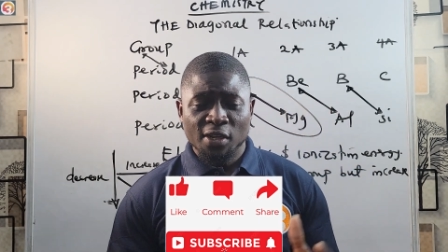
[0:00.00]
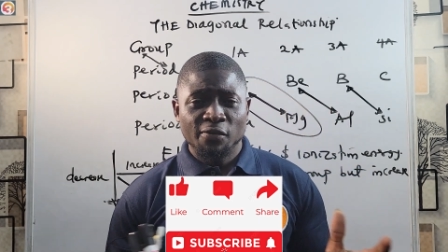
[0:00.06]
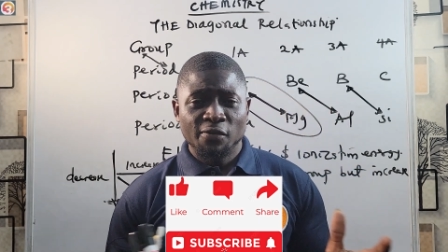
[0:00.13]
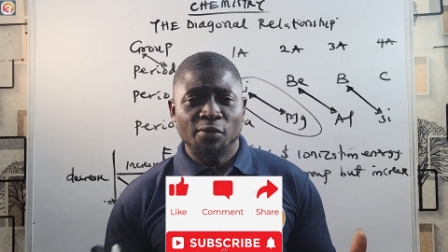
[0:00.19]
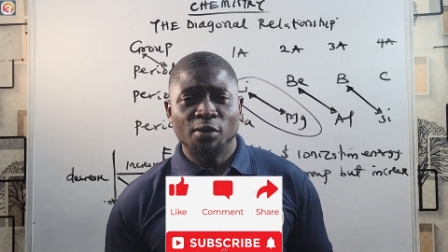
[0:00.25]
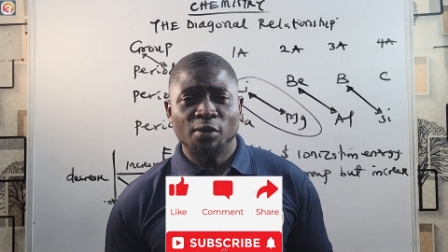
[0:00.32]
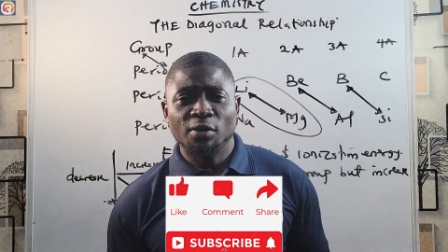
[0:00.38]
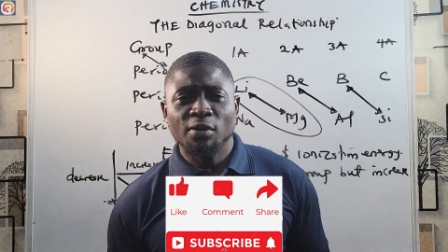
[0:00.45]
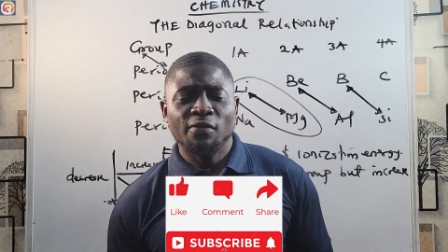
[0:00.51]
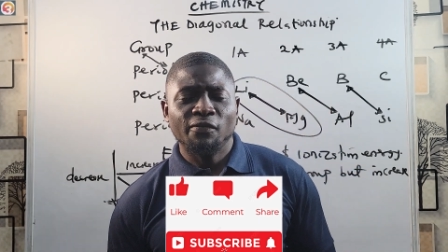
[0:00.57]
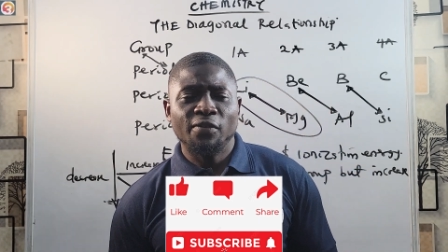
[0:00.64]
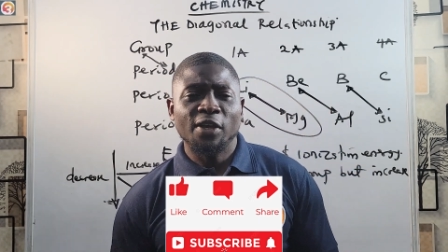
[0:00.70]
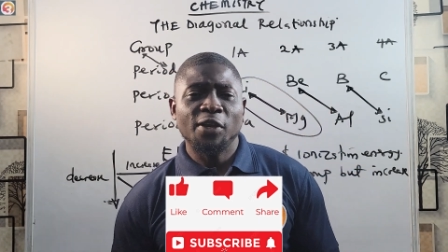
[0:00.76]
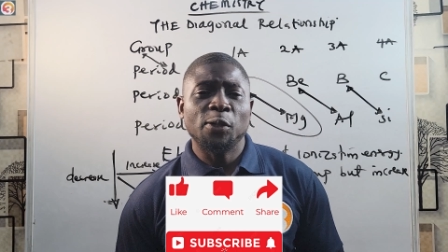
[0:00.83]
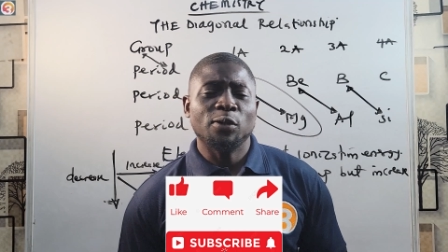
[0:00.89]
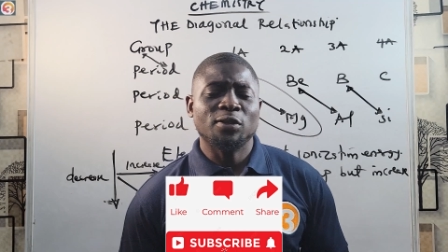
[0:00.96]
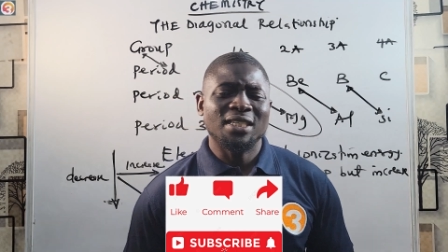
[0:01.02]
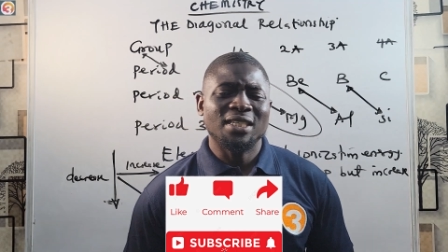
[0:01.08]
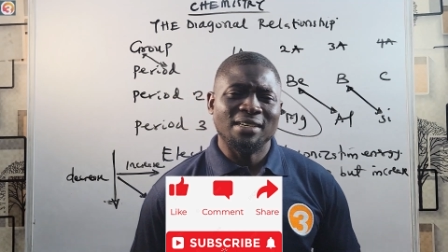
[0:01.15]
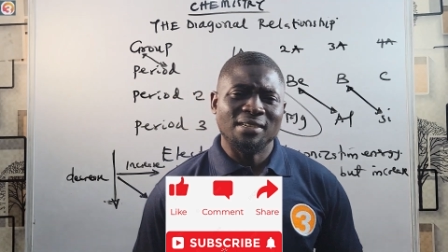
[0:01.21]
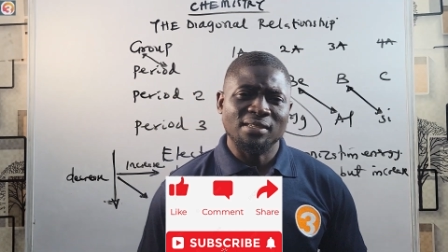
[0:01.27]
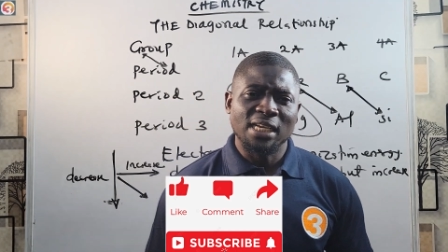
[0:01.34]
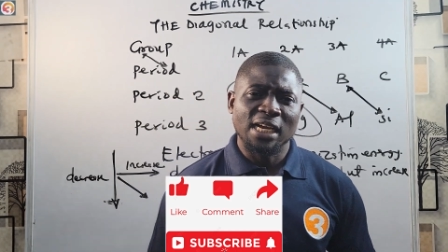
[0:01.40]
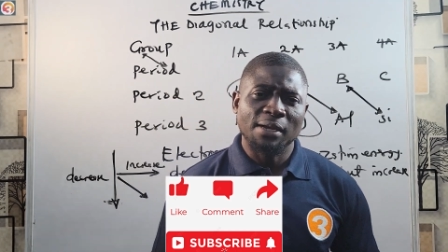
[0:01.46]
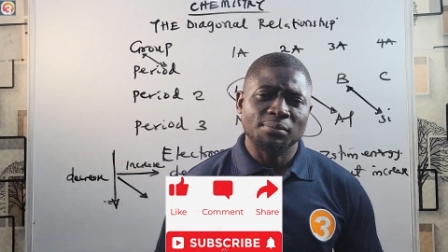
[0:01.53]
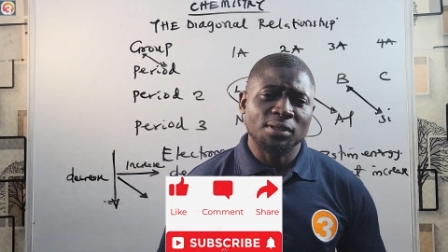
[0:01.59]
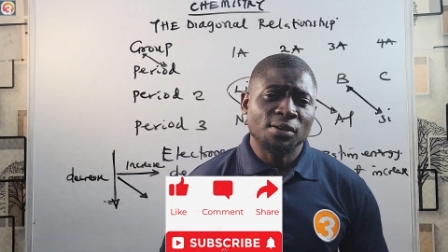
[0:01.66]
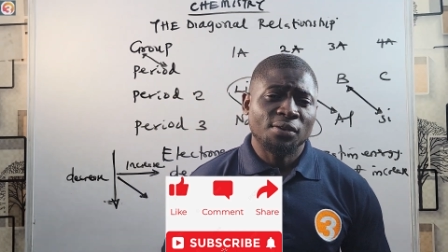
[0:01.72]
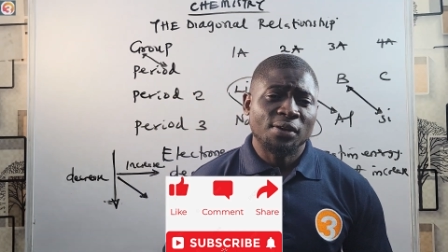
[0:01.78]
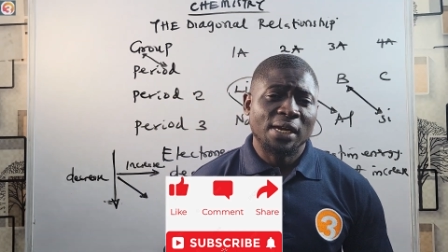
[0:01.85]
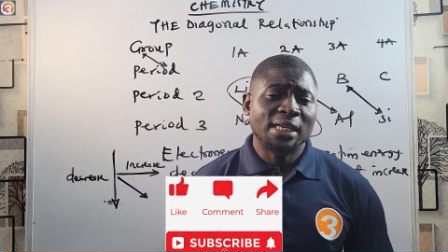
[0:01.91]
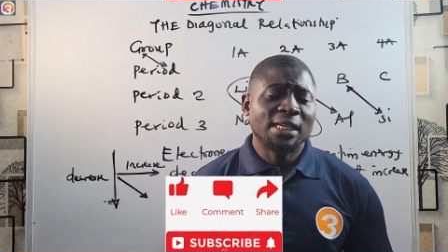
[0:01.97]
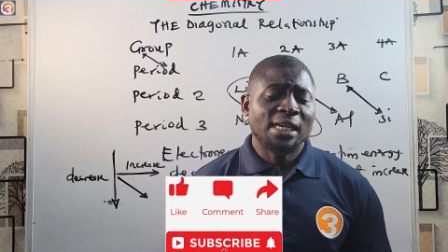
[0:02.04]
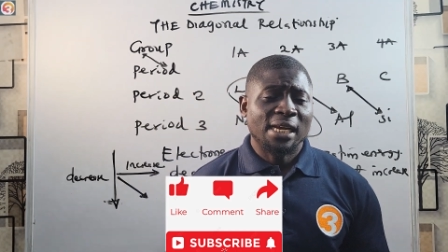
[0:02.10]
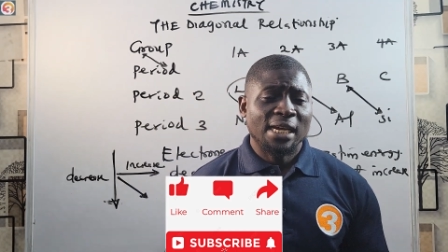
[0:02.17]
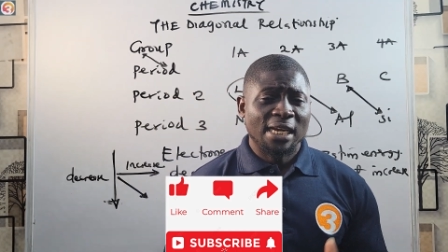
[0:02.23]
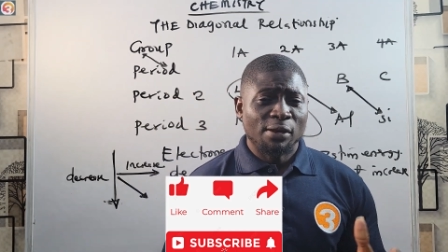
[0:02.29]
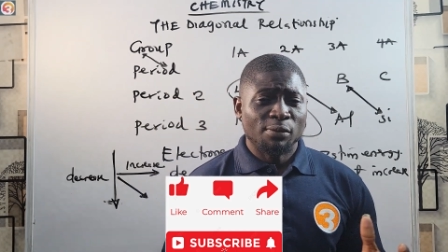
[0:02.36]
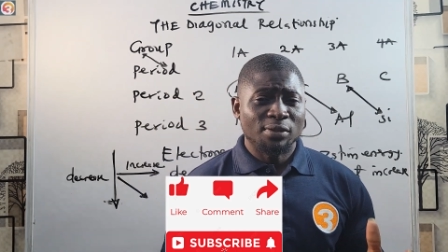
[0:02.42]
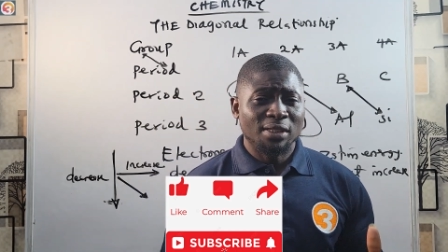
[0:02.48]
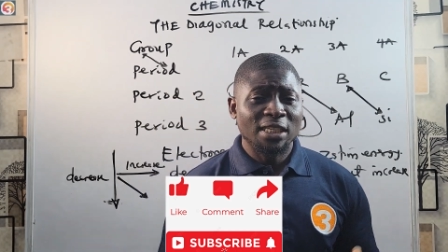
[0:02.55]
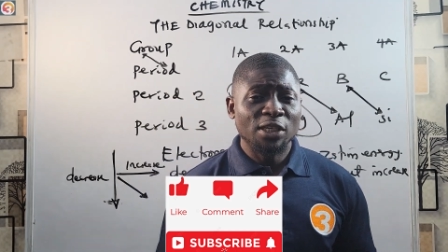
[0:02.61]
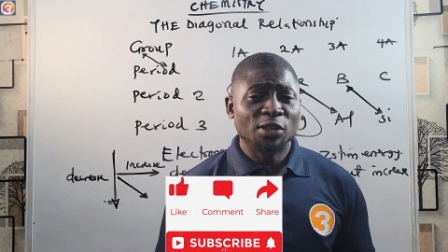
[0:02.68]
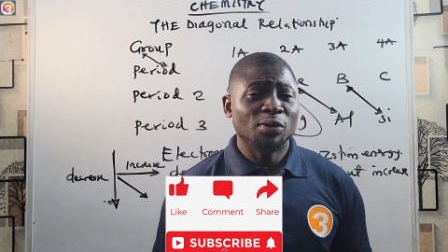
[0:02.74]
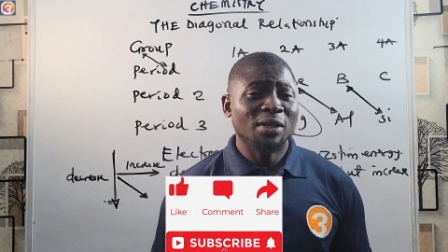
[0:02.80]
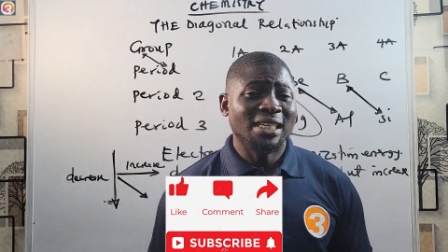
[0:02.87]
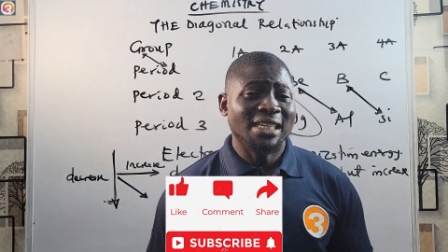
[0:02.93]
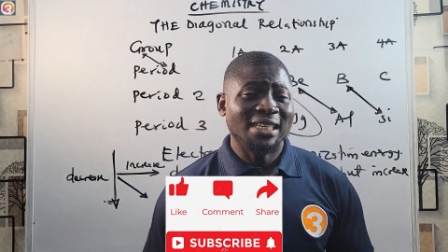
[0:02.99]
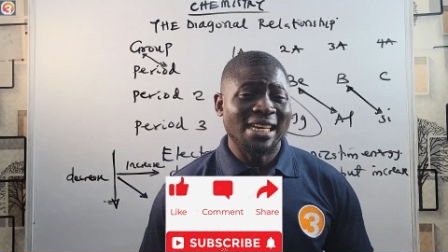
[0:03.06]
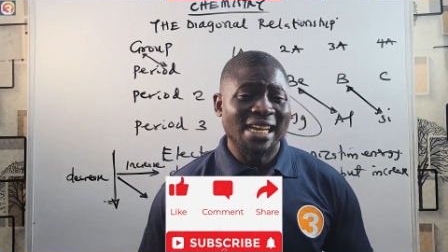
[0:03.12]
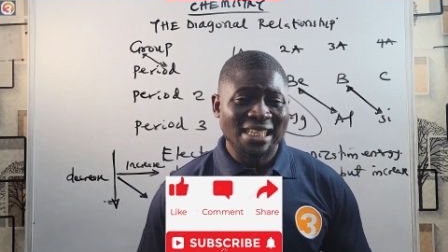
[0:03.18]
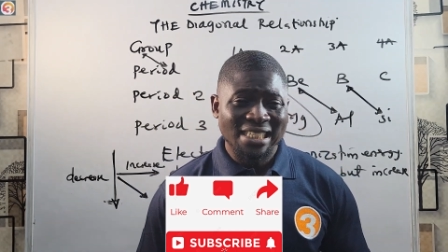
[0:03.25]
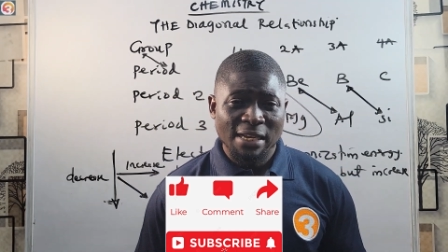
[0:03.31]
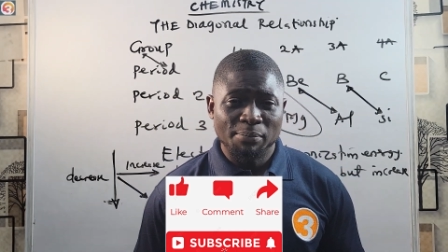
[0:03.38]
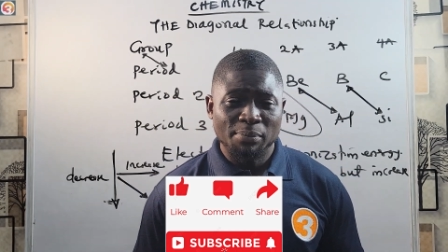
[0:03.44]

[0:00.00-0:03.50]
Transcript: For various exam, right? And I'll see you in the next